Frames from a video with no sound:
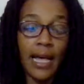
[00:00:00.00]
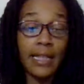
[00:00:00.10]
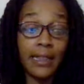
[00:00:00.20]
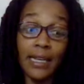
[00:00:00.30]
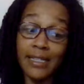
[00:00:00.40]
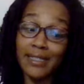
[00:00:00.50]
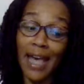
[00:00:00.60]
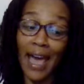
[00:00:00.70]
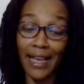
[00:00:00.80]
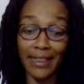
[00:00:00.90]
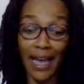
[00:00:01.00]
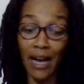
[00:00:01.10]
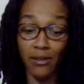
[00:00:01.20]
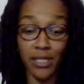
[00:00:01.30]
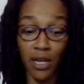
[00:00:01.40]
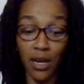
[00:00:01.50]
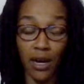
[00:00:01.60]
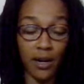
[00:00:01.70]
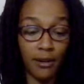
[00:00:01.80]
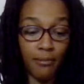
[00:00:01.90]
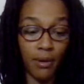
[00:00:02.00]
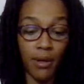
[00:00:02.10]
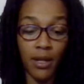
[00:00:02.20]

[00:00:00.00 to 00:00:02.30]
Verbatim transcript: this eighth house, um,